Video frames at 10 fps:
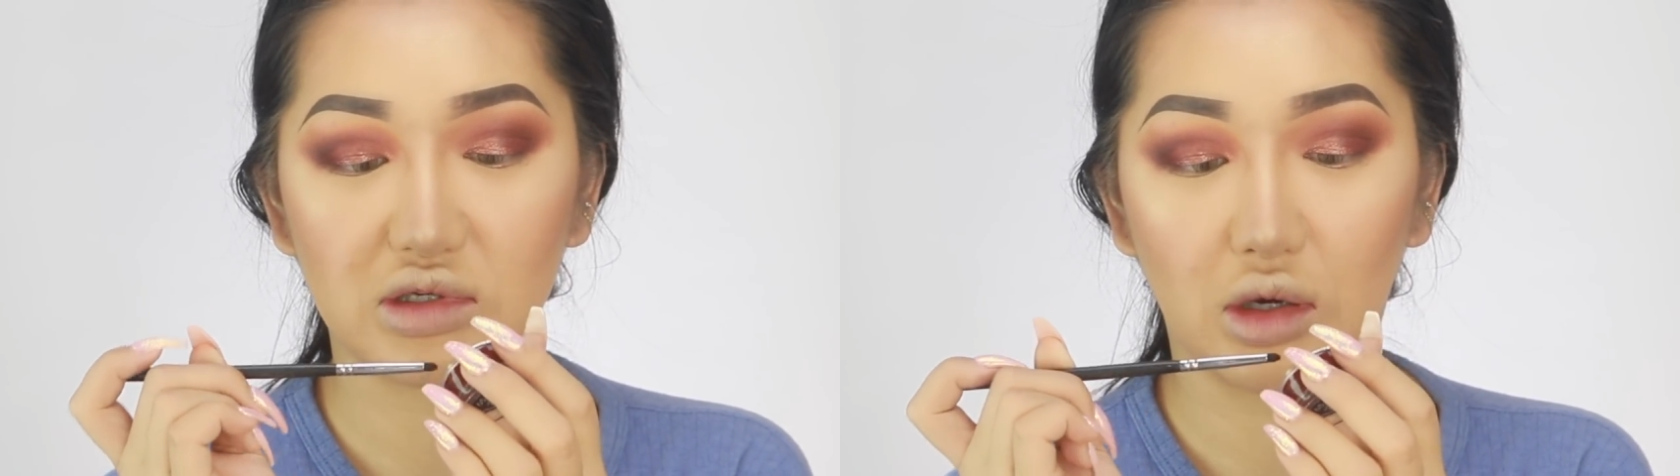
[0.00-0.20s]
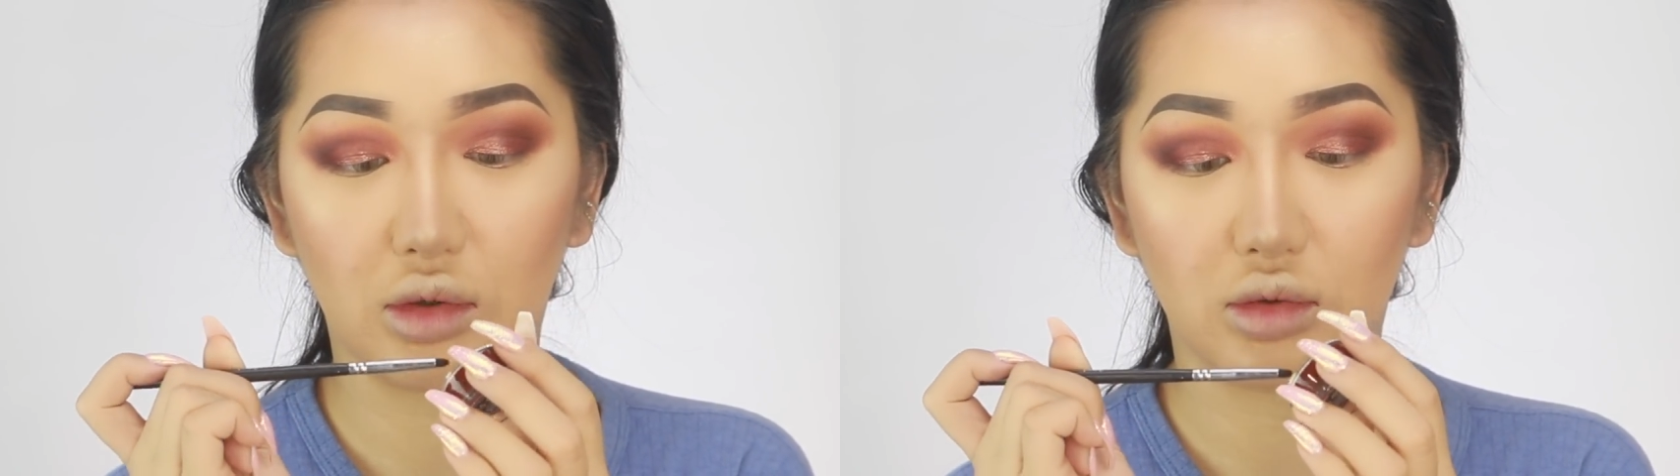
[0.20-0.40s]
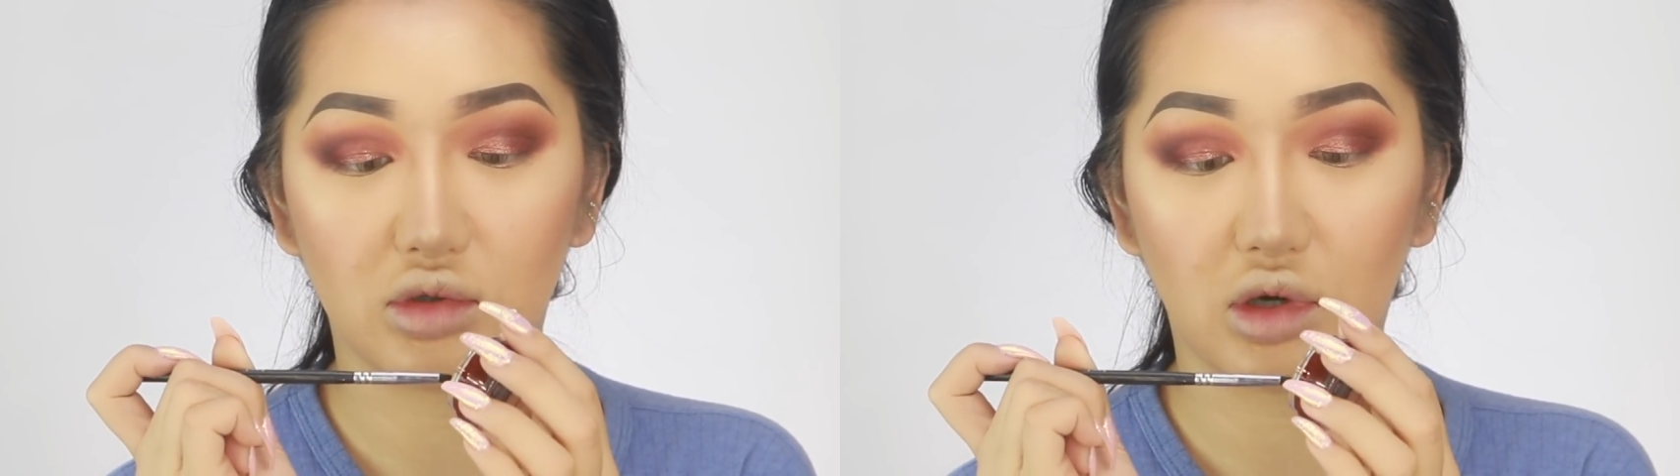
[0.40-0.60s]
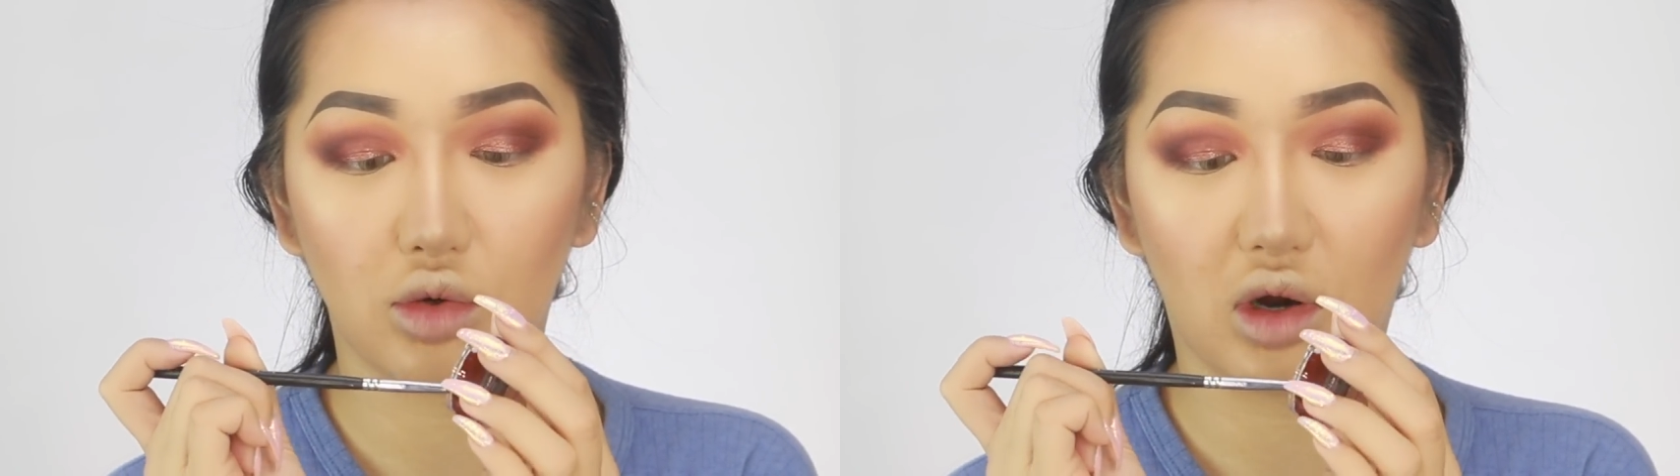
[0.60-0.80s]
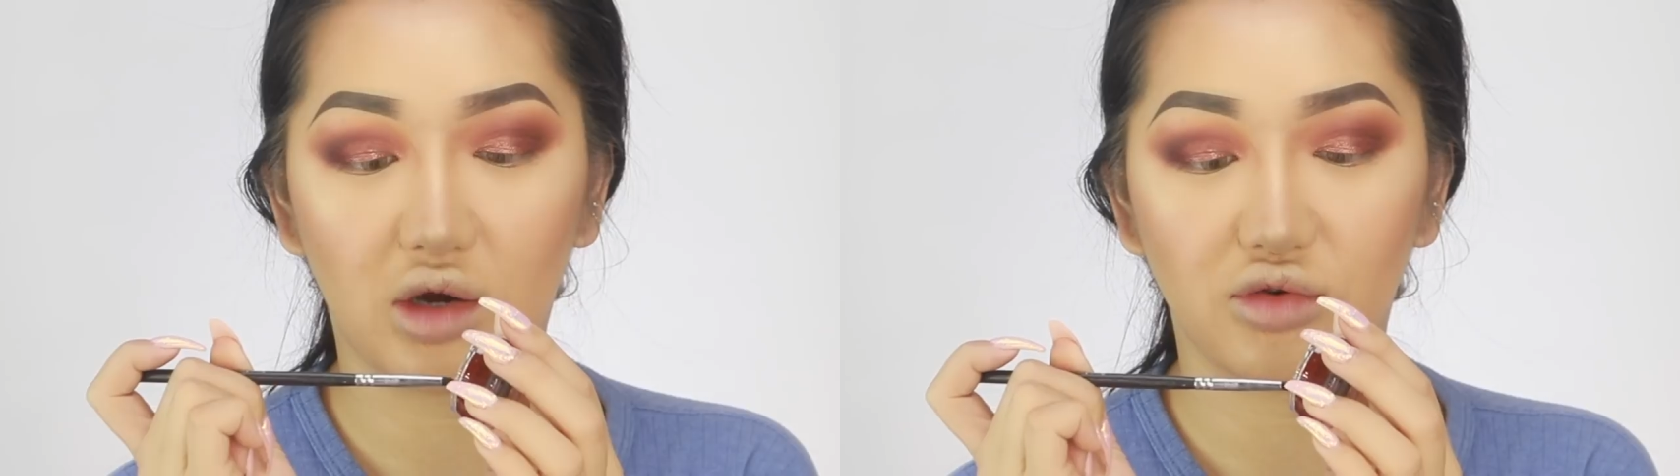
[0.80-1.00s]
so
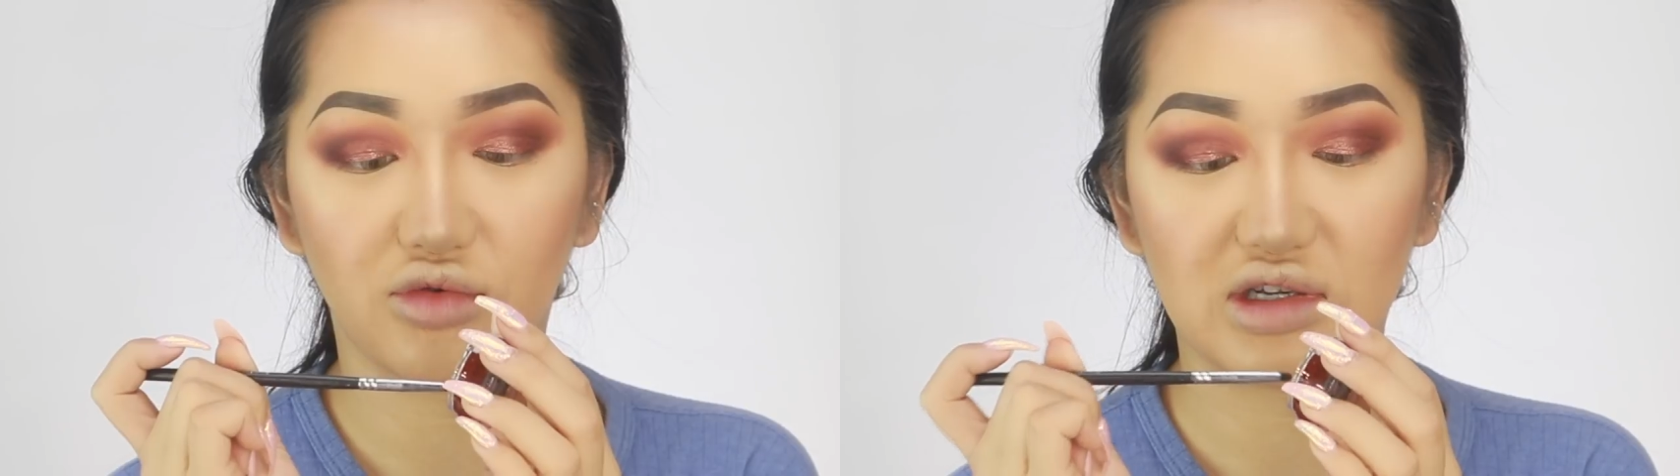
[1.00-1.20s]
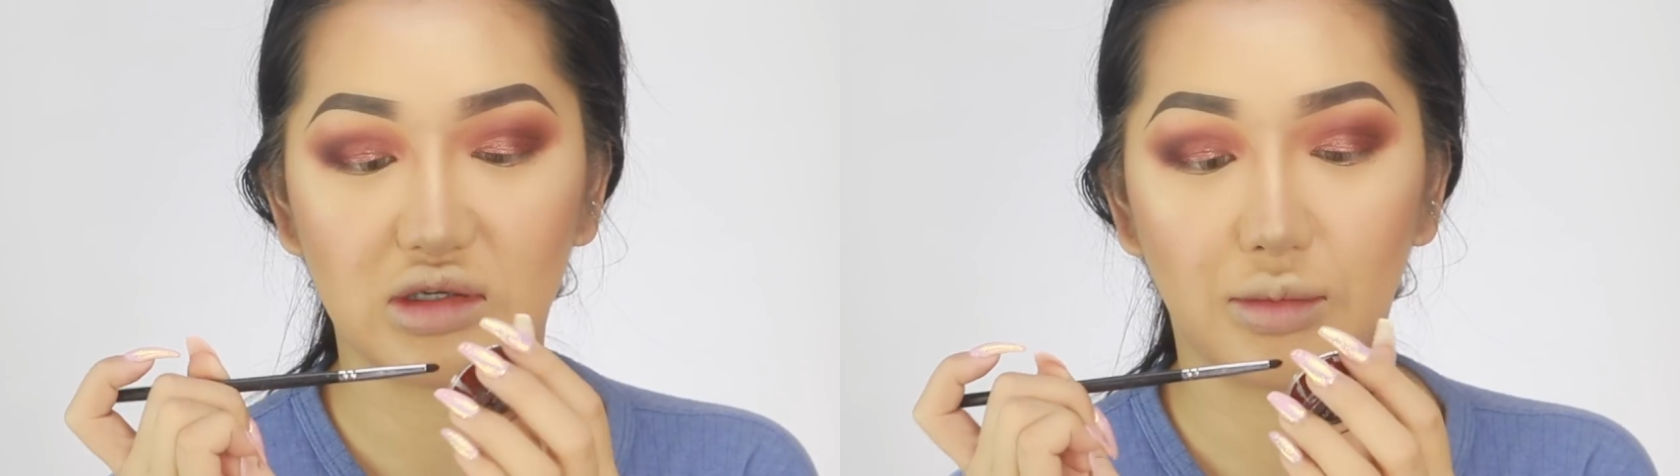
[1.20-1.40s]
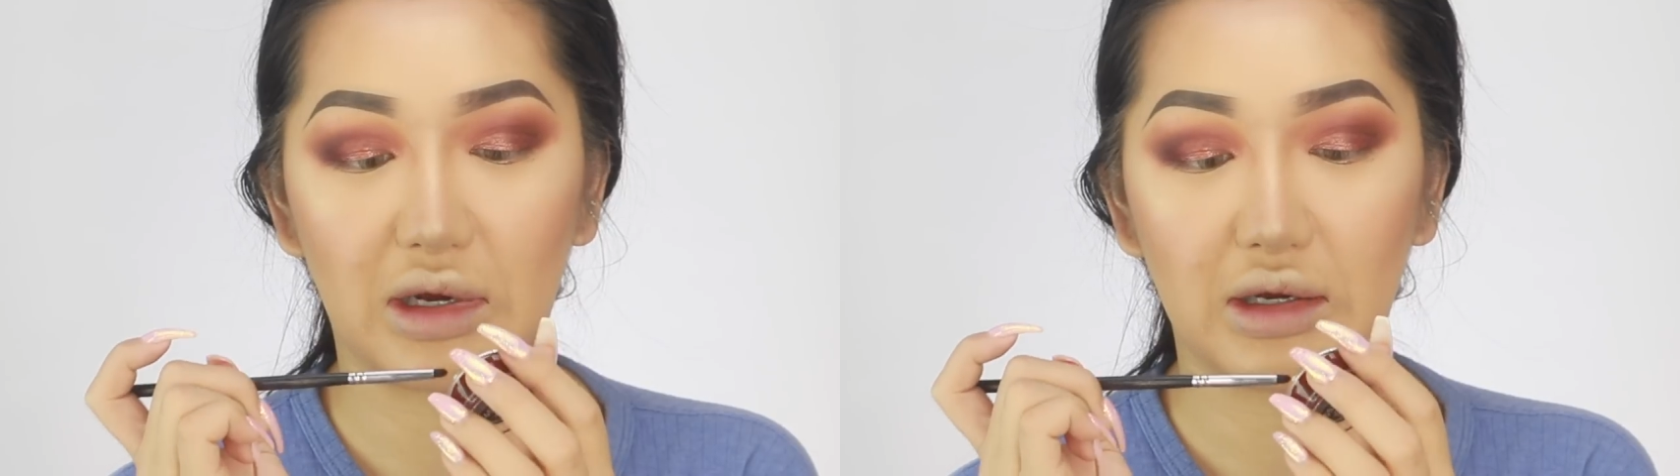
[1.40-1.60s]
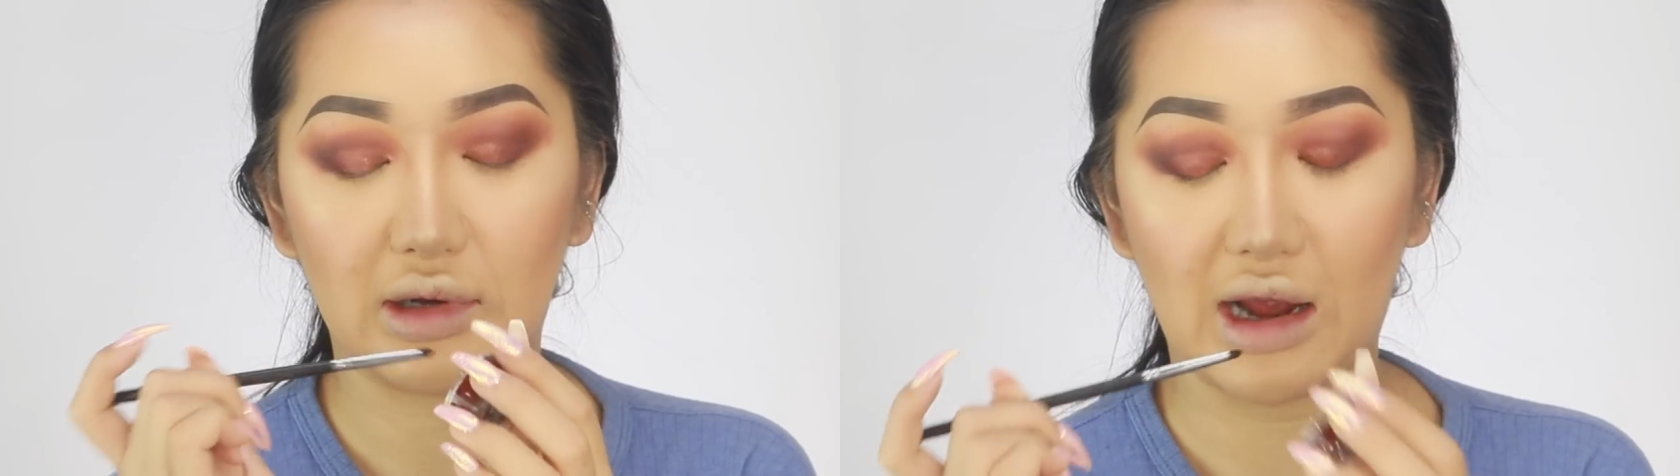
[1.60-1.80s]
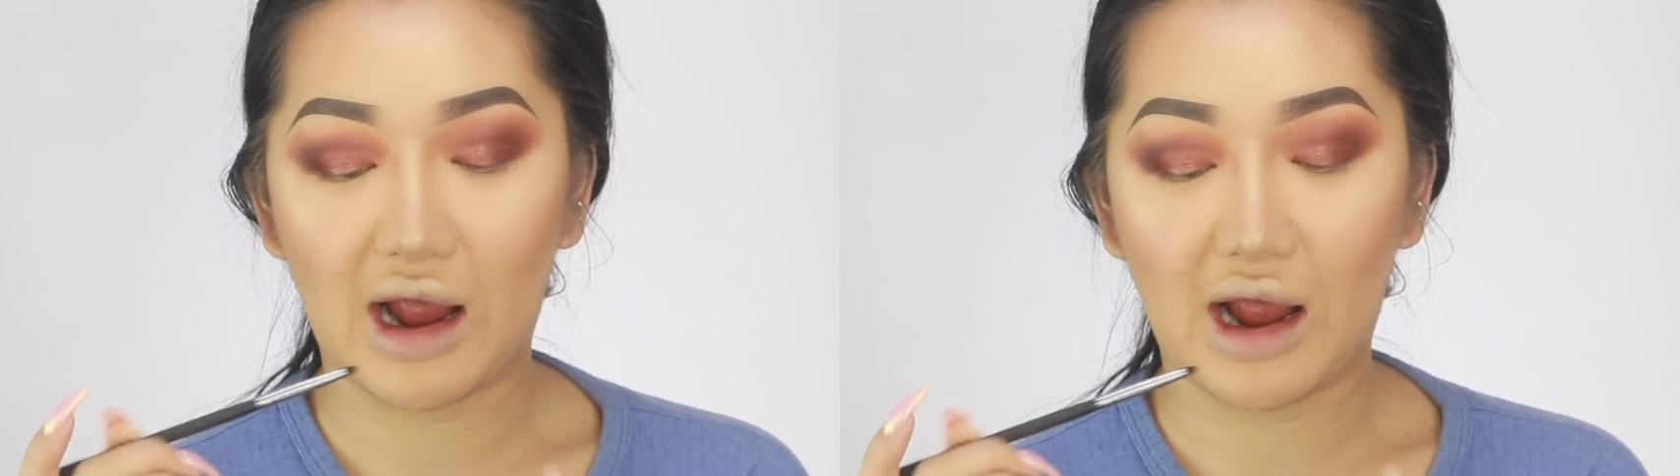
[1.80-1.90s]
don't underestimate